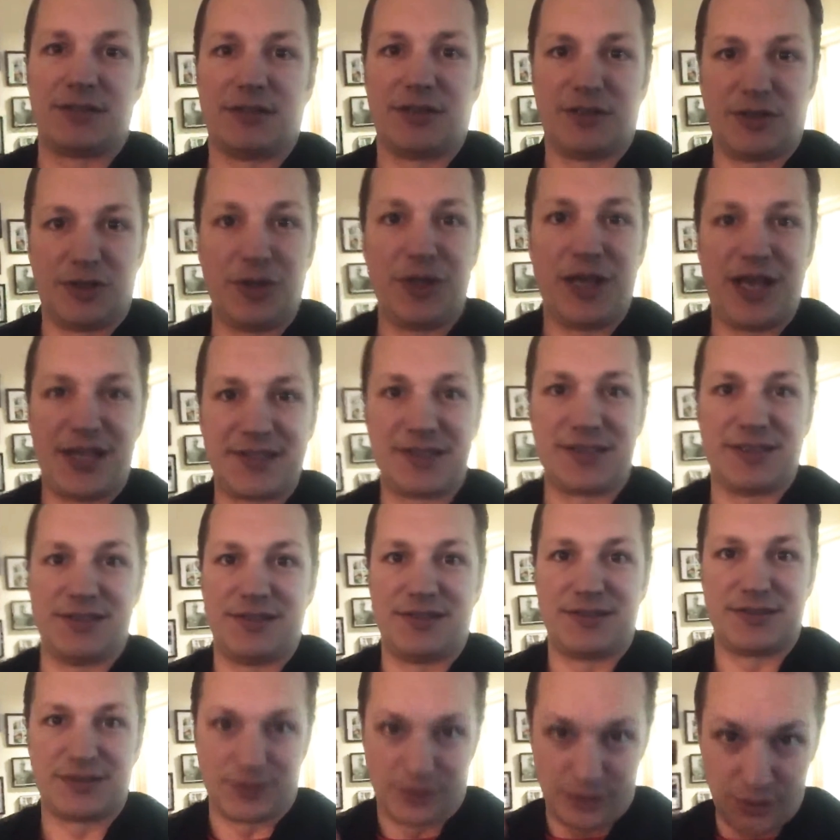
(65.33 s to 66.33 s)
a little
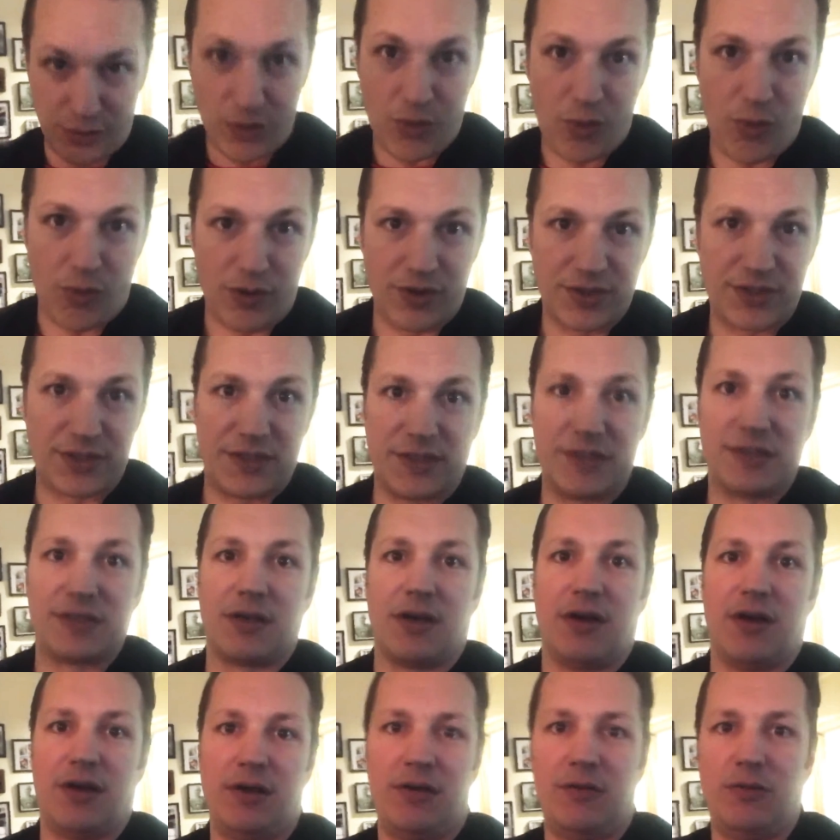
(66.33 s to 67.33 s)
lessons, a little courses
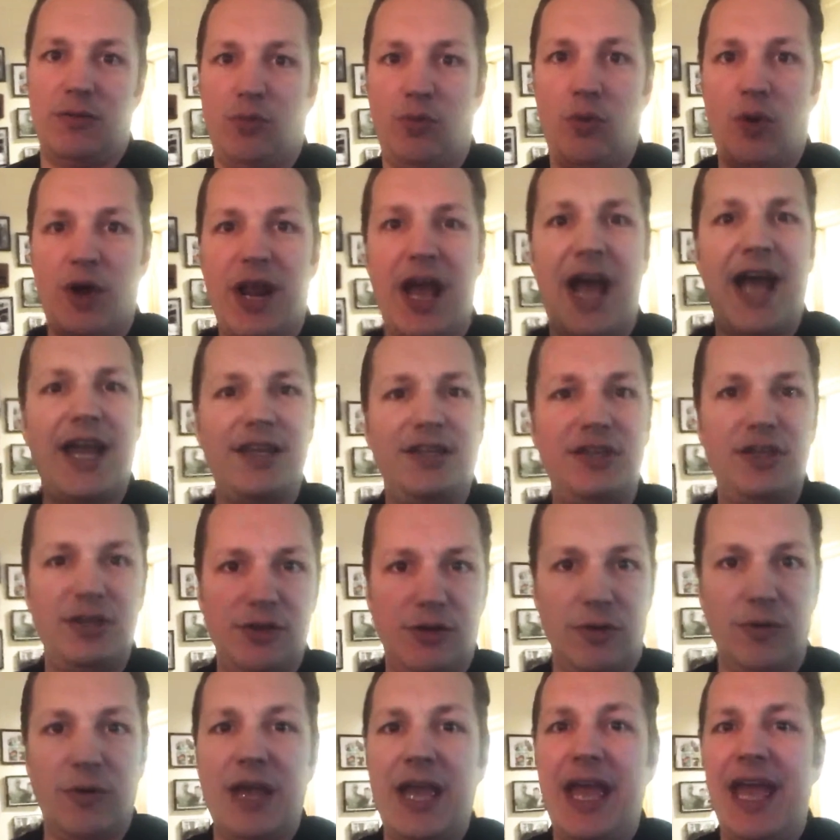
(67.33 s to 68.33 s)
on what I
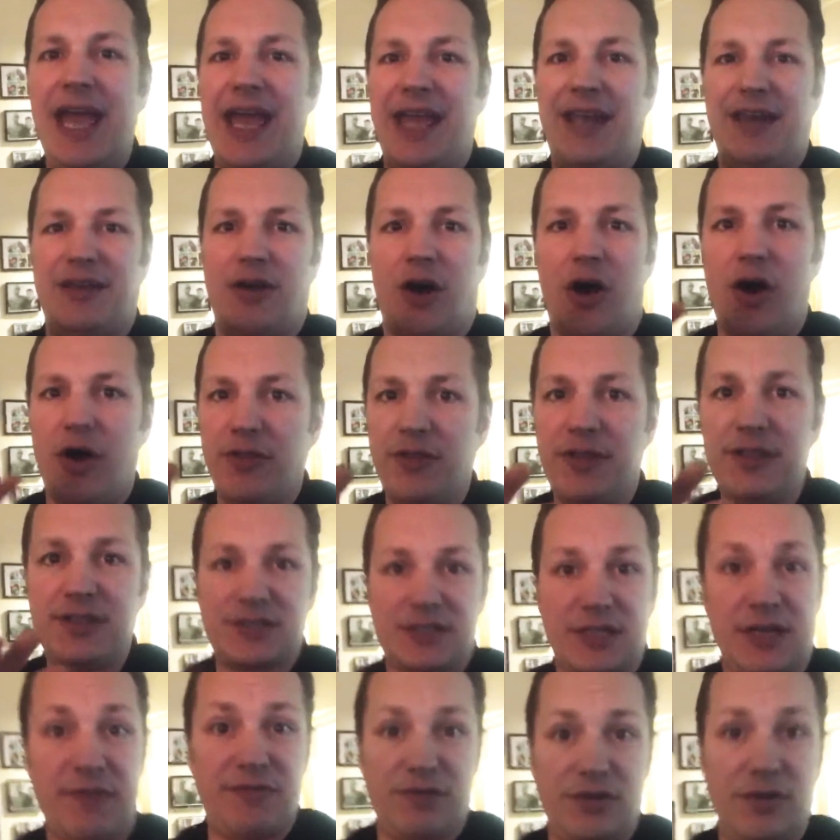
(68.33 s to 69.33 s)
do. And all this
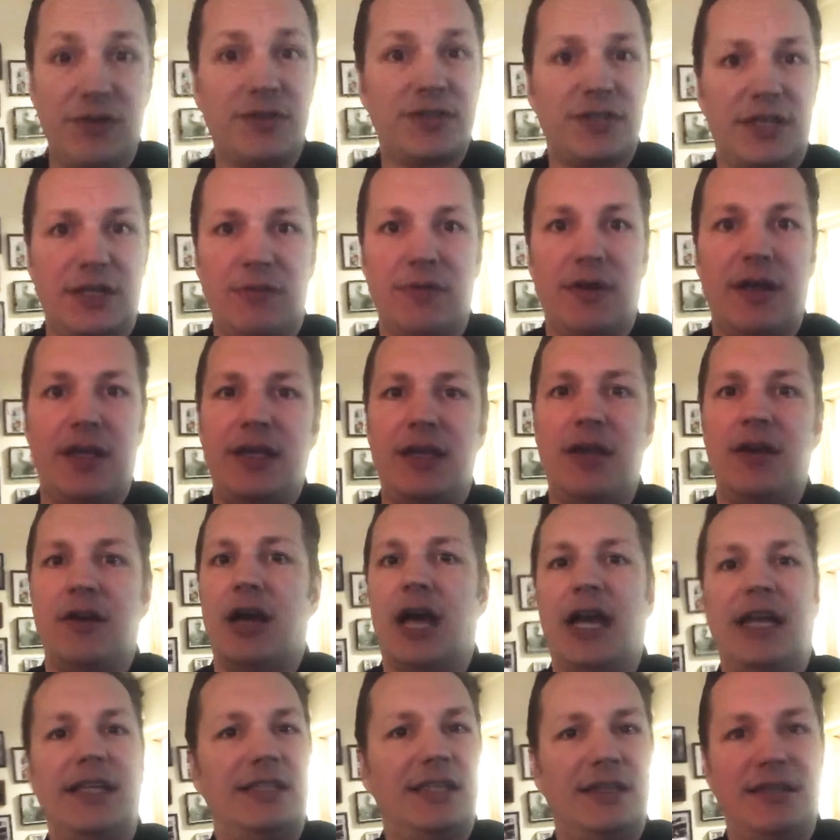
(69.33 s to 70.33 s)
stuff that you're seeing right here,
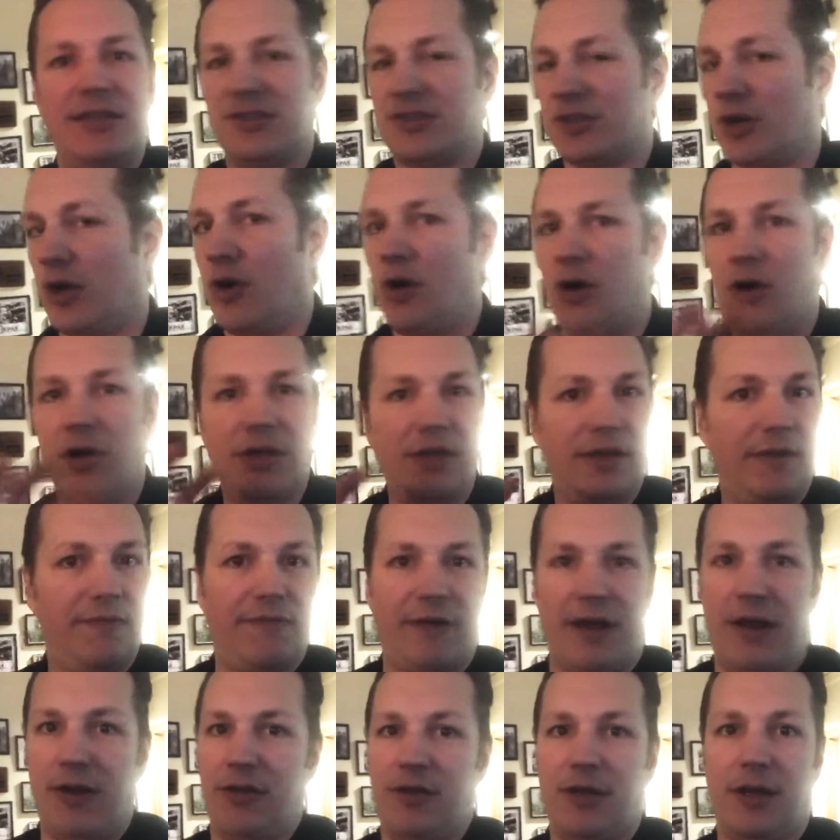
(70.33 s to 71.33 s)
I did this all in
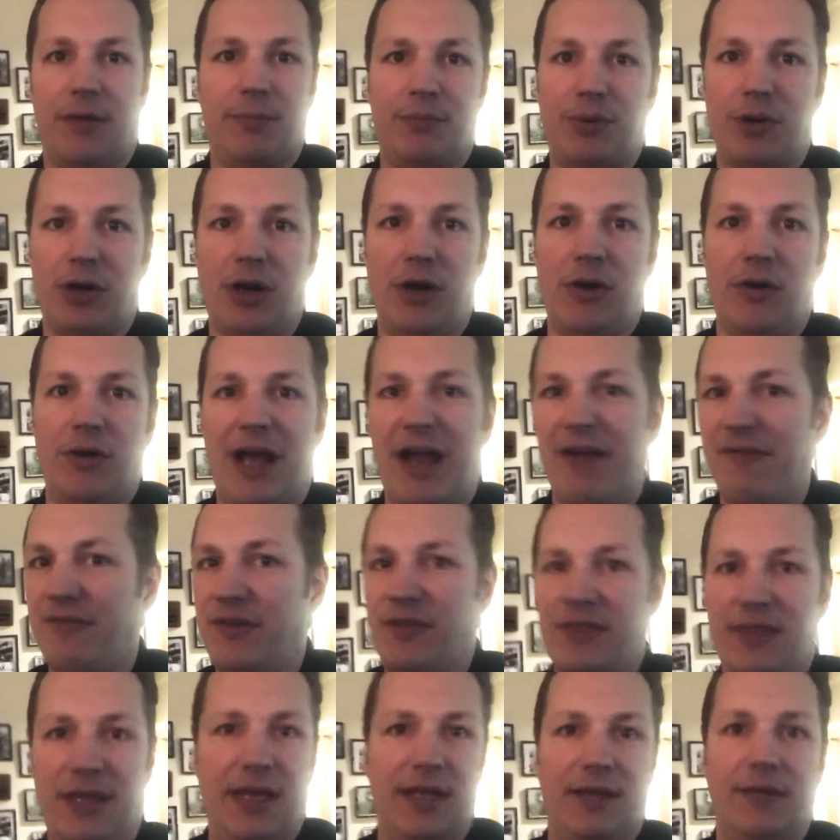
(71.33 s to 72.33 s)
Final Cut Pro,
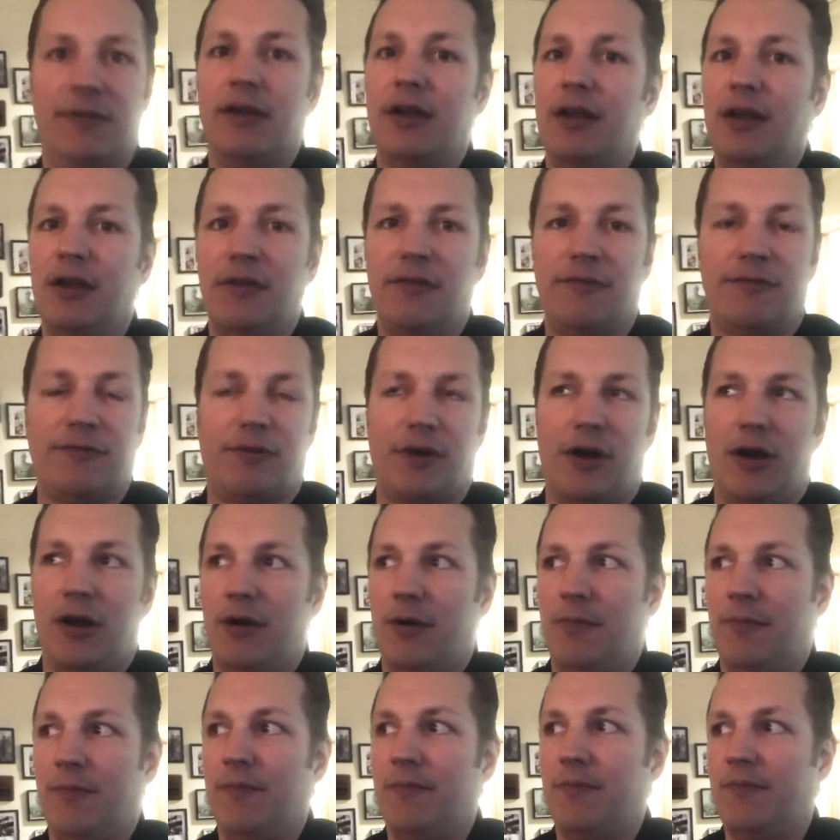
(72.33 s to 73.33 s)
everything
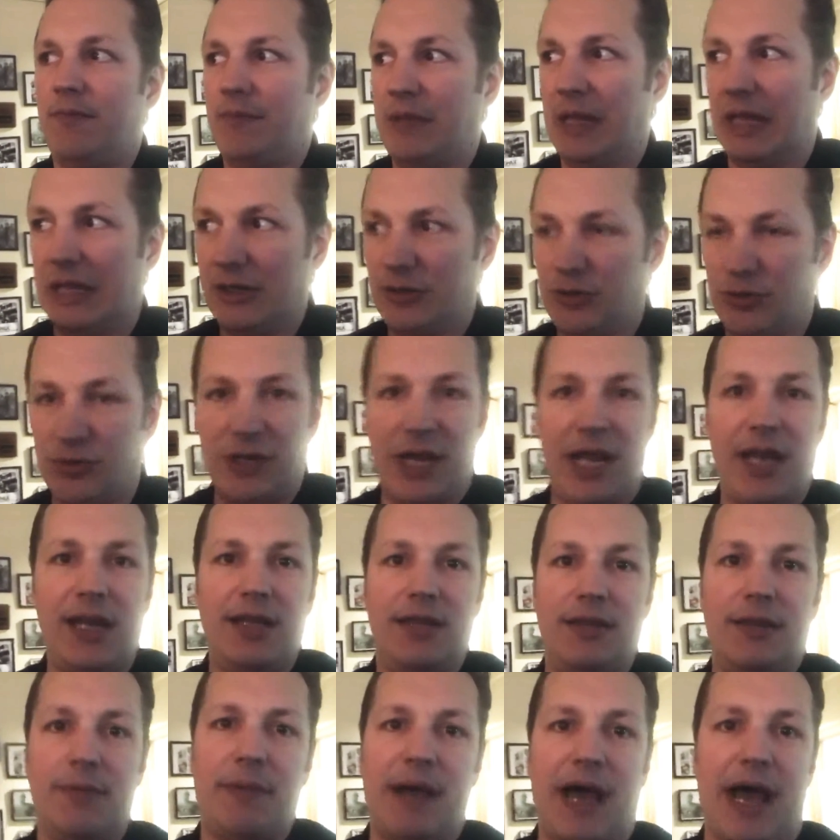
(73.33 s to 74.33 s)
from
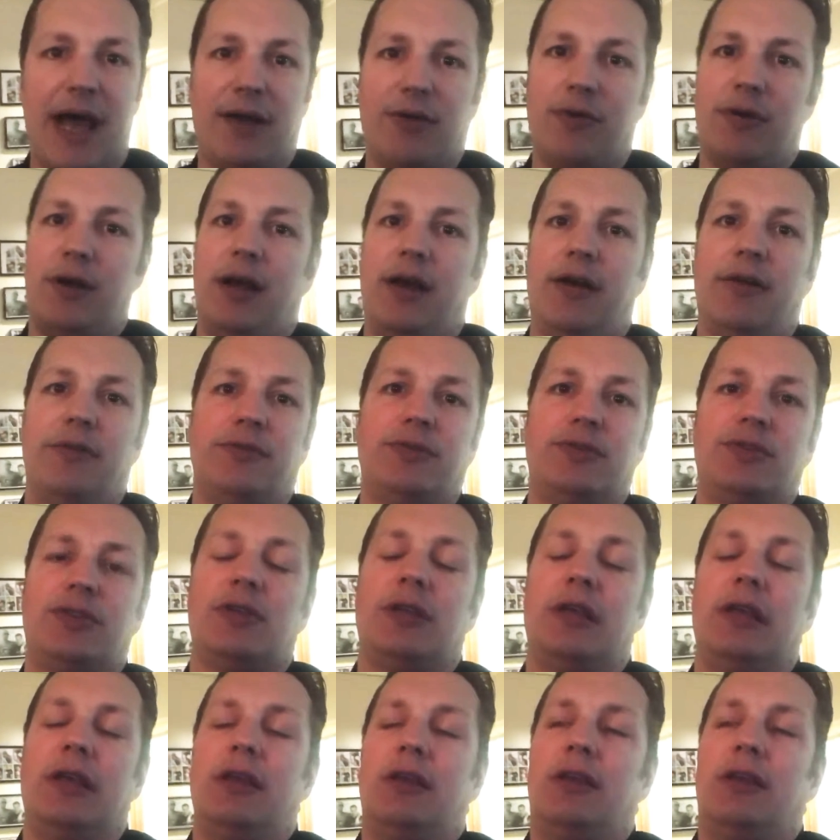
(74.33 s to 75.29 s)
creating the backgrounds,